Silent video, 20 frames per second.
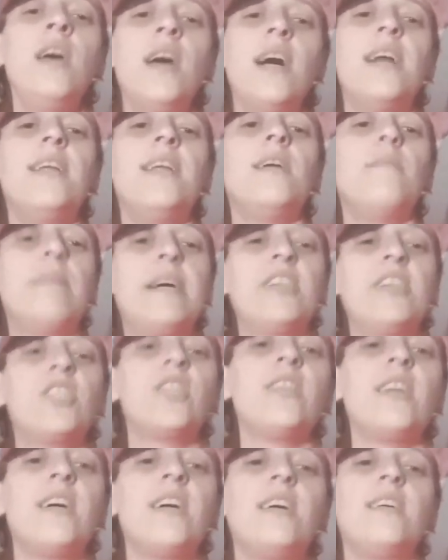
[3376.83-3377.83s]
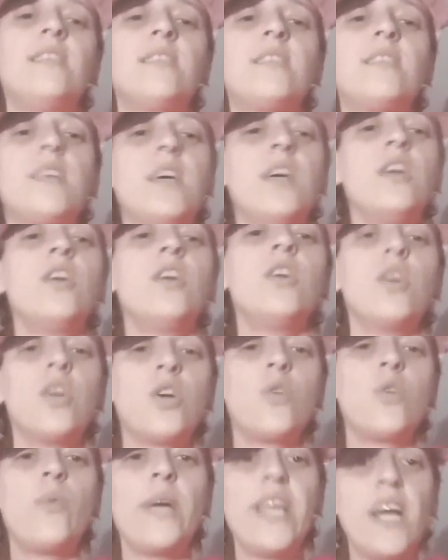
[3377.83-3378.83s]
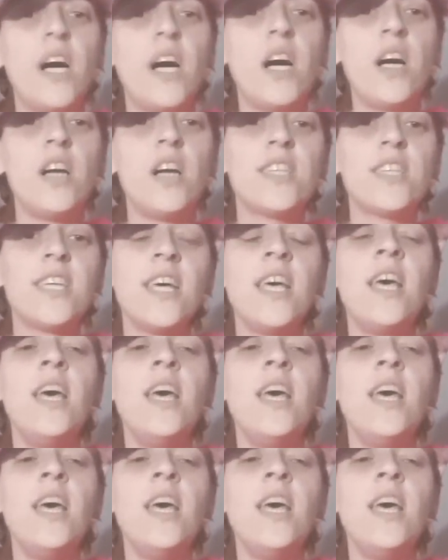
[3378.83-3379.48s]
and I imagine that is quite hard.